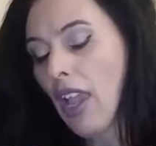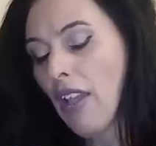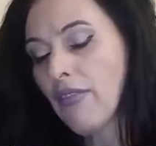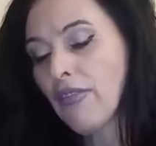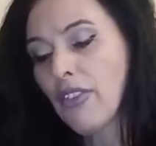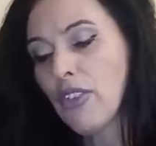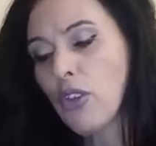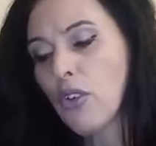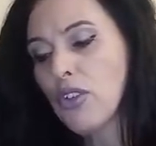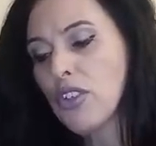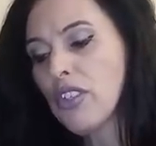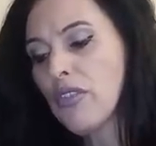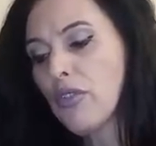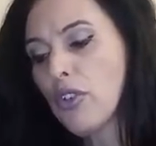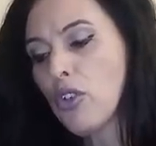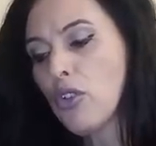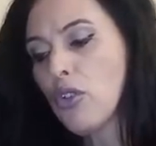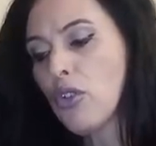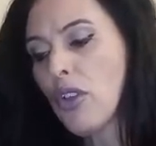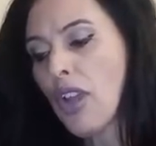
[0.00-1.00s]
And for those of
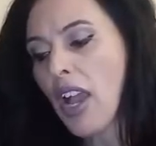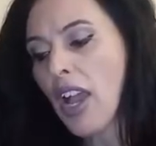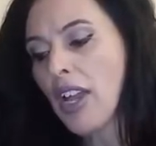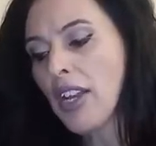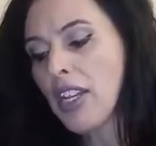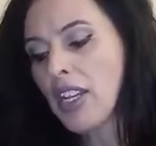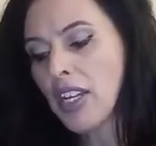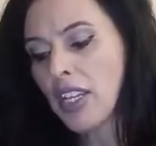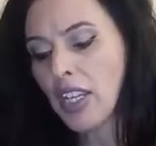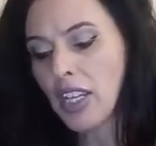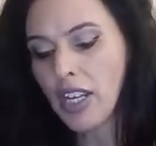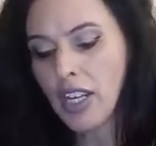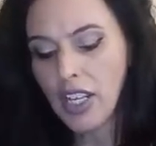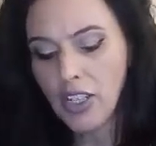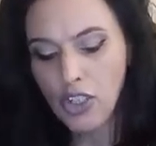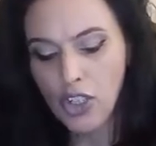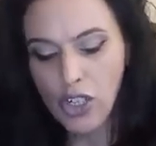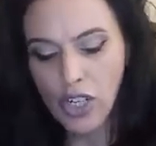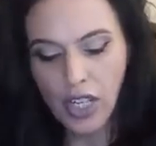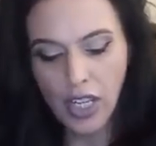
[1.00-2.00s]
you who aren't in a
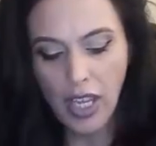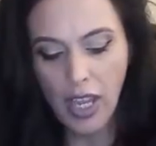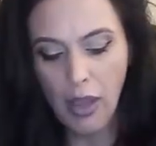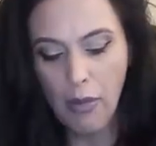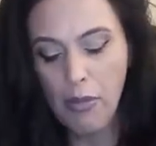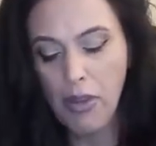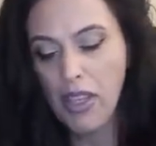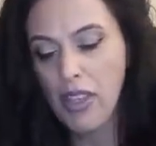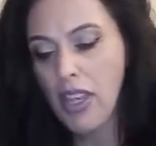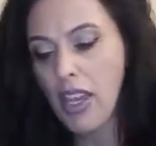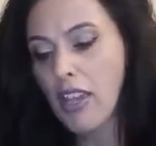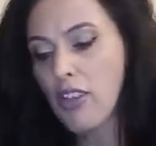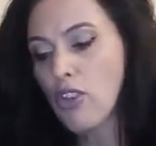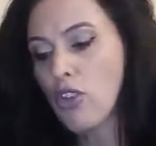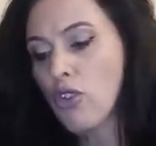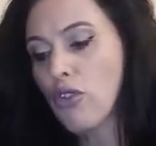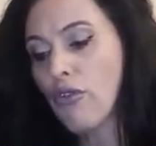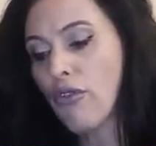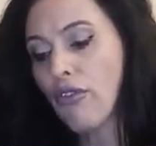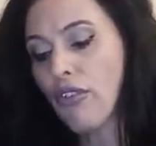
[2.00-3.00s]
connection, it can be that
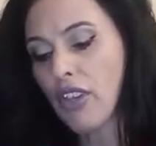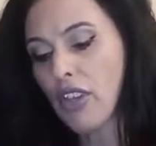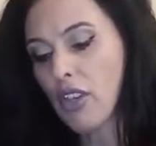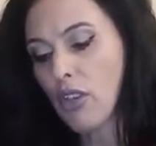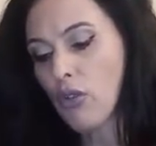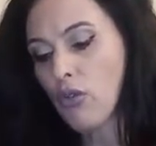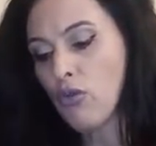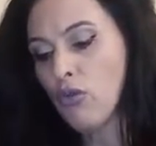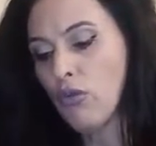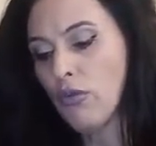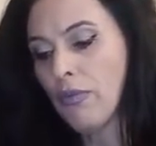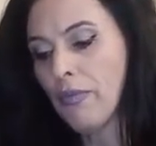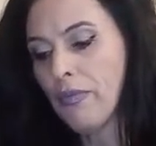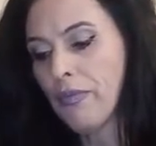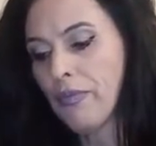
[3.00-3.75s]
you feel